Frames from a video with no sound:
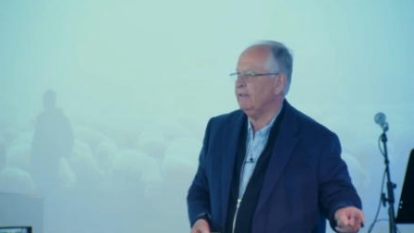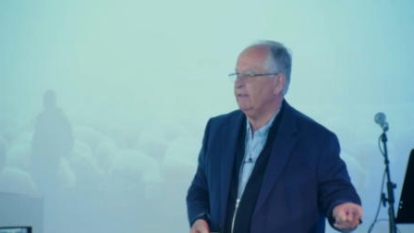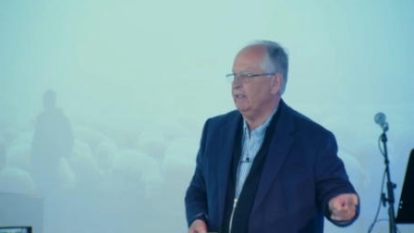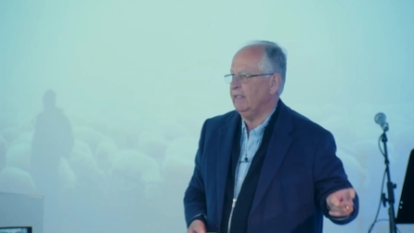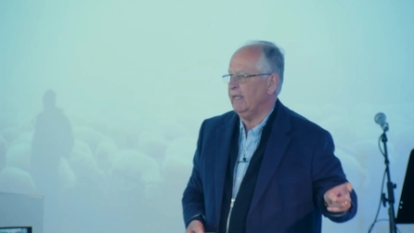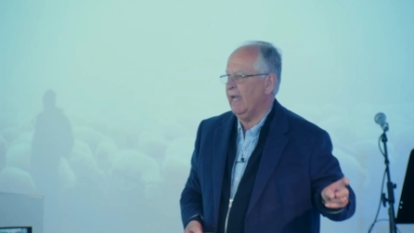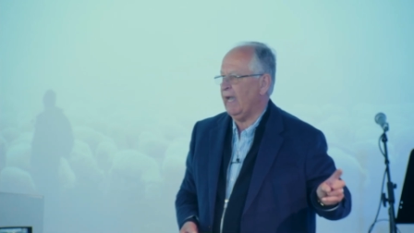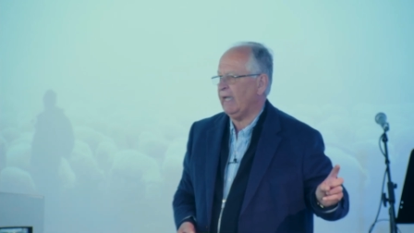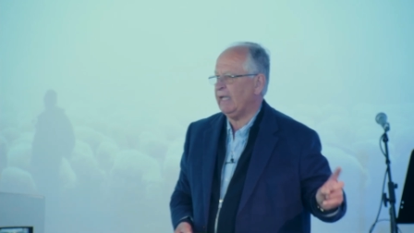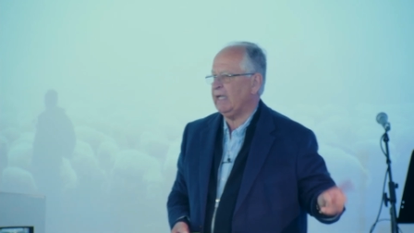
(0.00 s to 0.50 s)

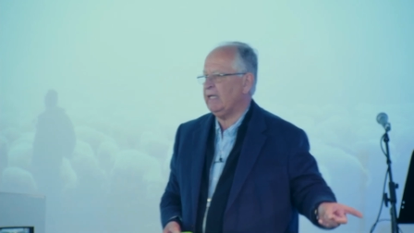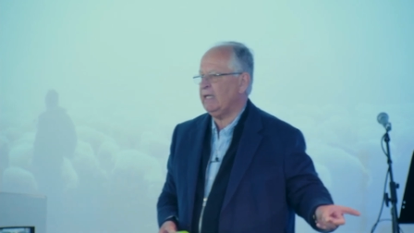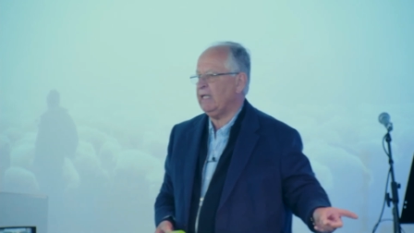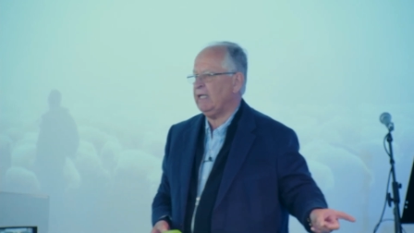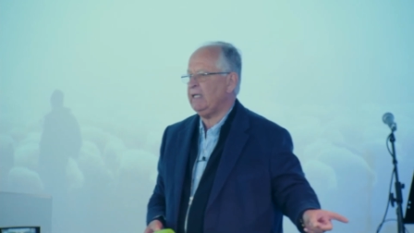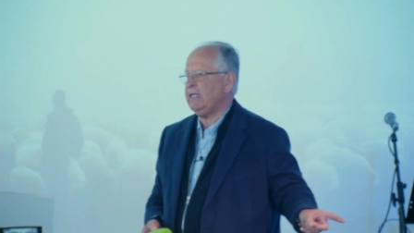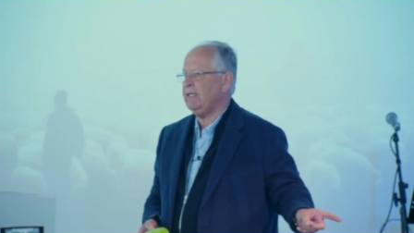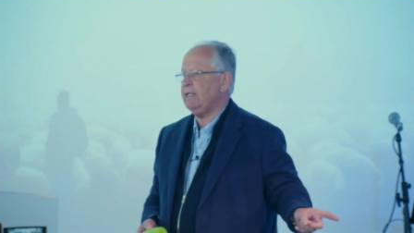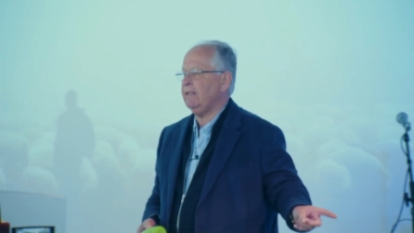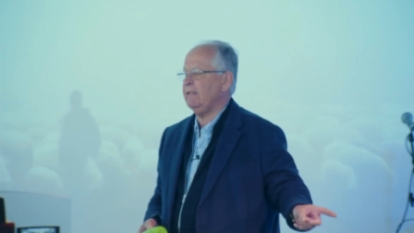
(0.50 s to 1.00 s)
the
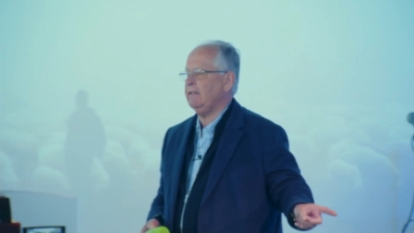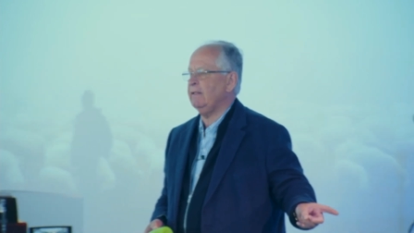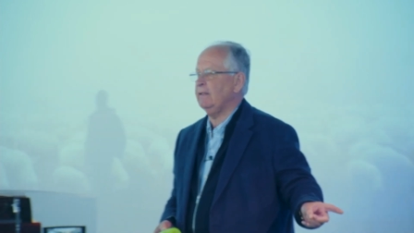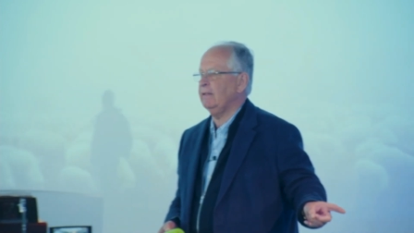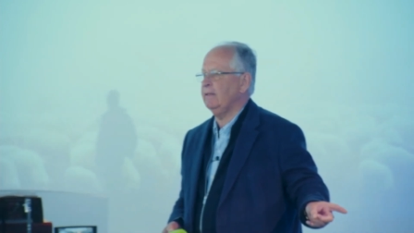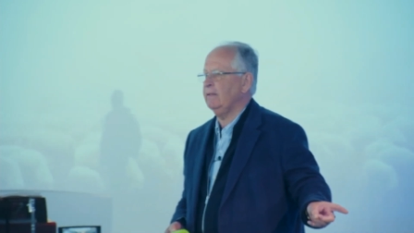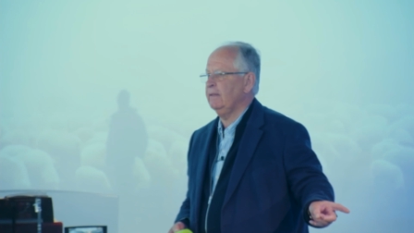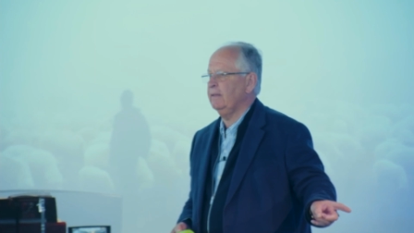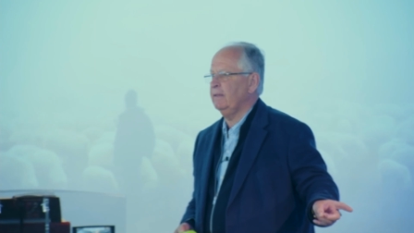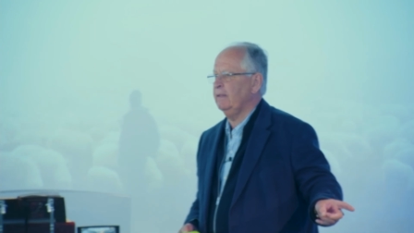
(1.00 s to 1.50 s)
agony
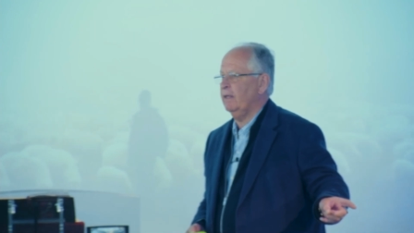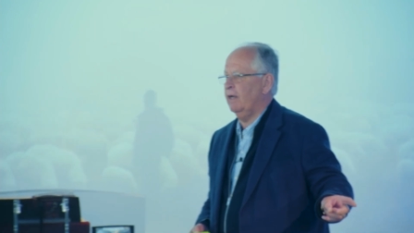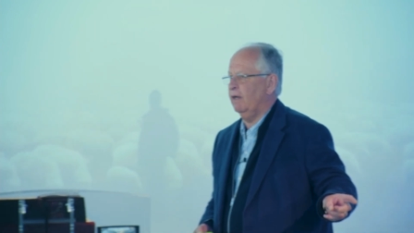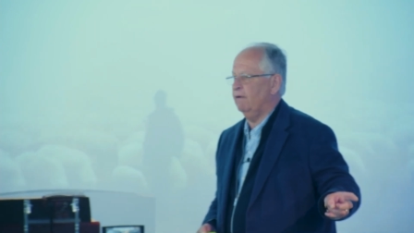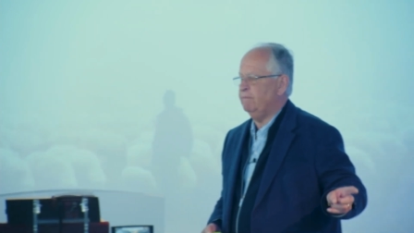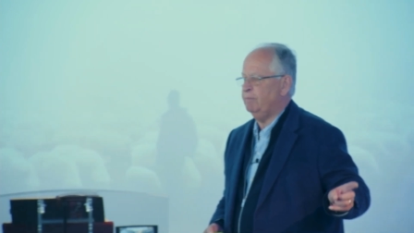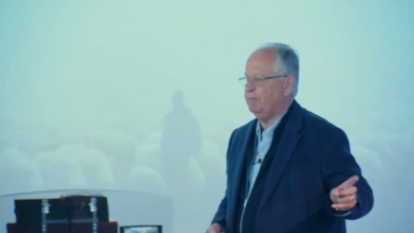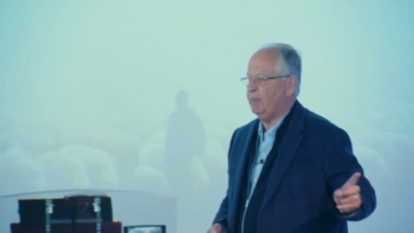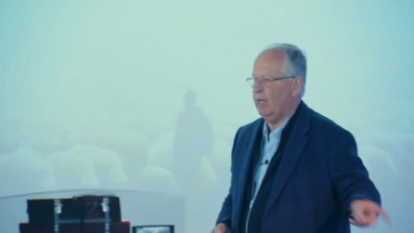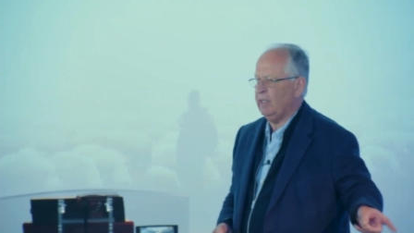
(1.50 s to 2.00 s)

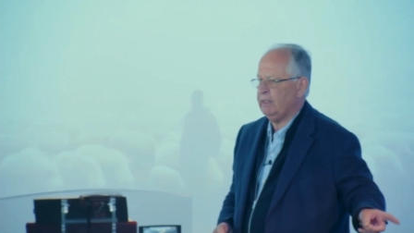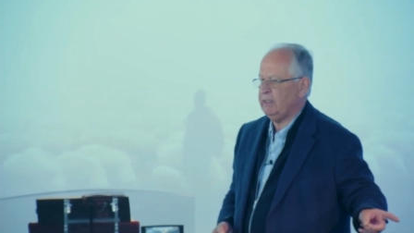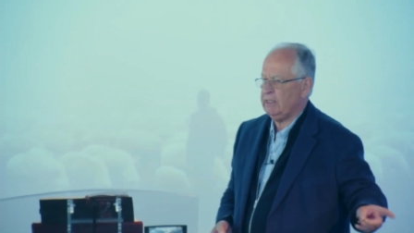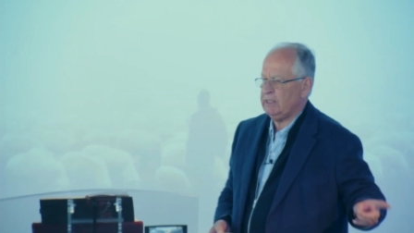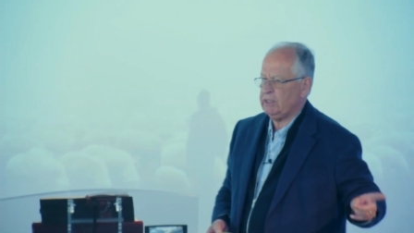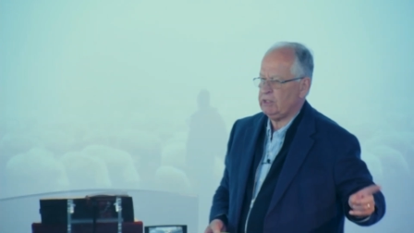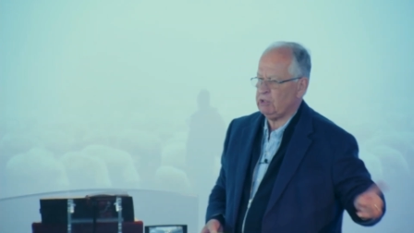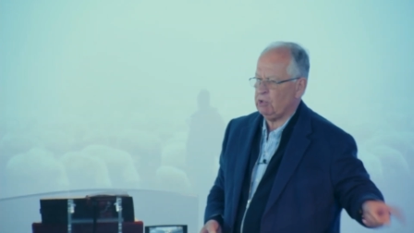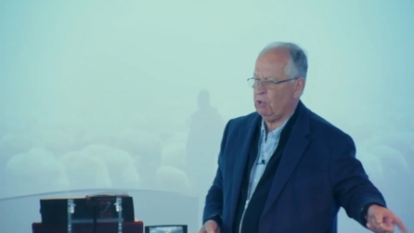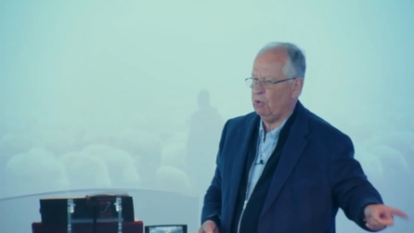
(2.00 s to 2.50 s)
of
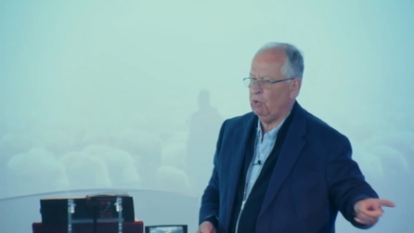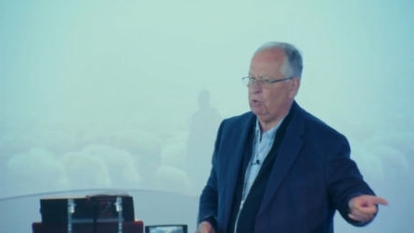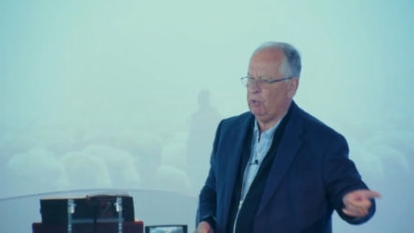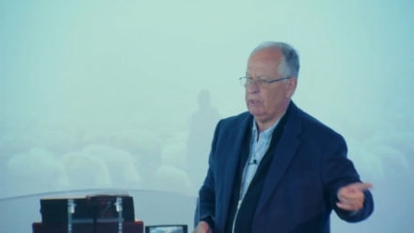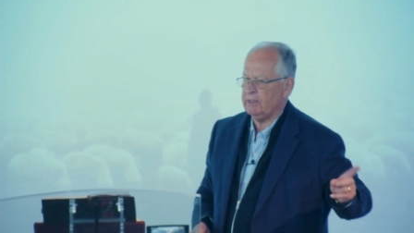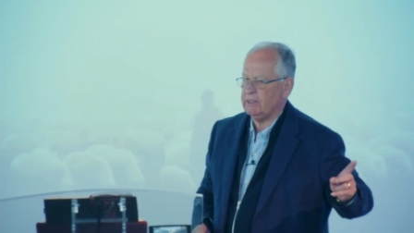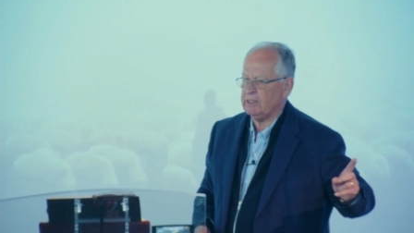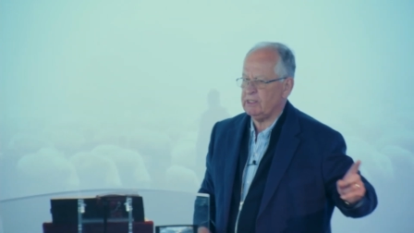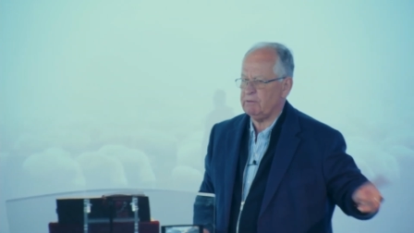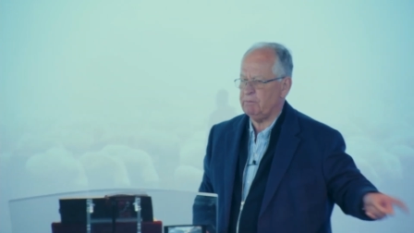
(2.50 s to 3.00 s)
body,
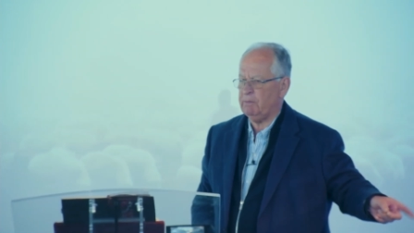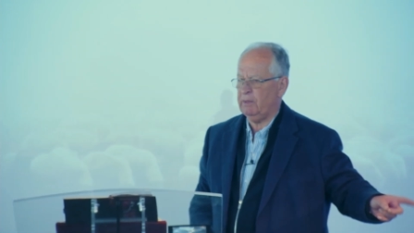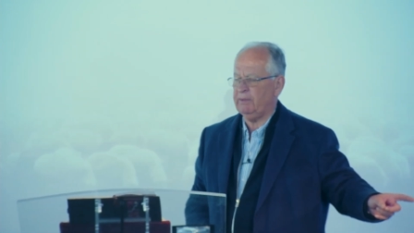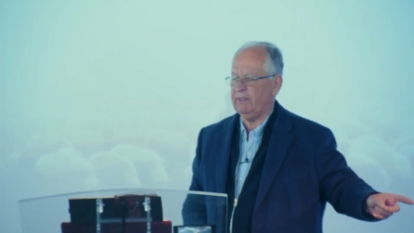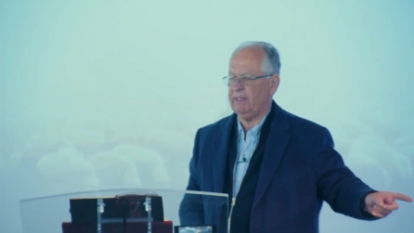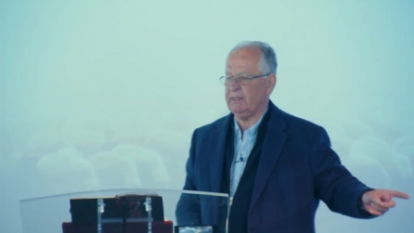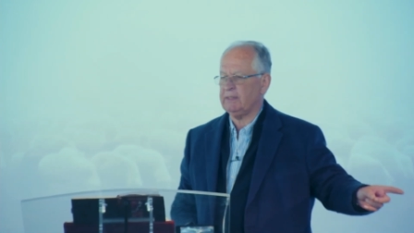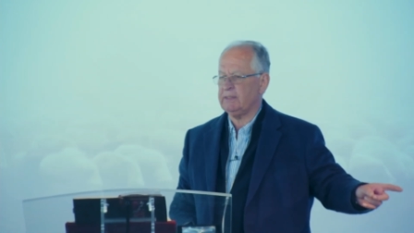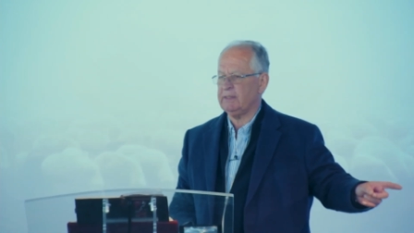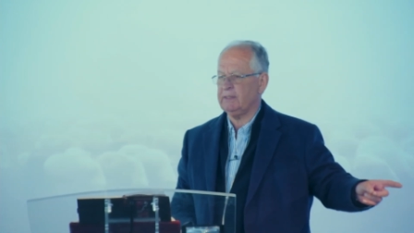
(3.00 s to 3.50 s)
soul, and
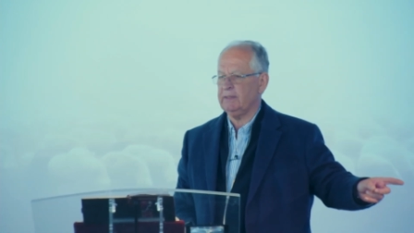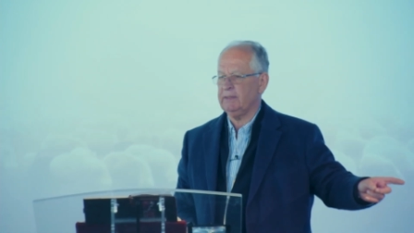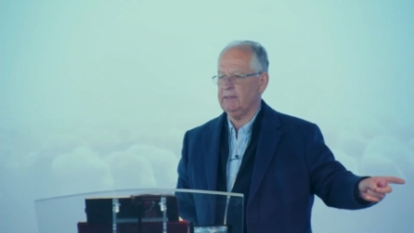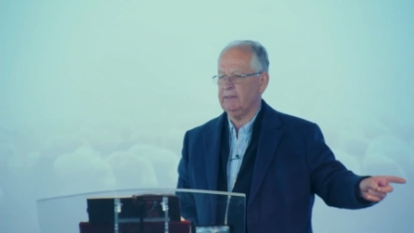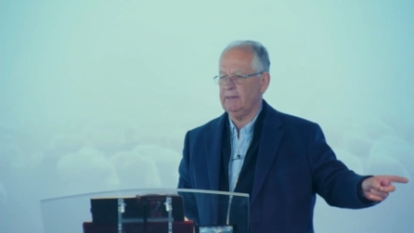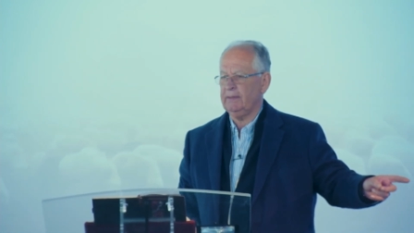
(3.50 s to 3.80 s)
spirit.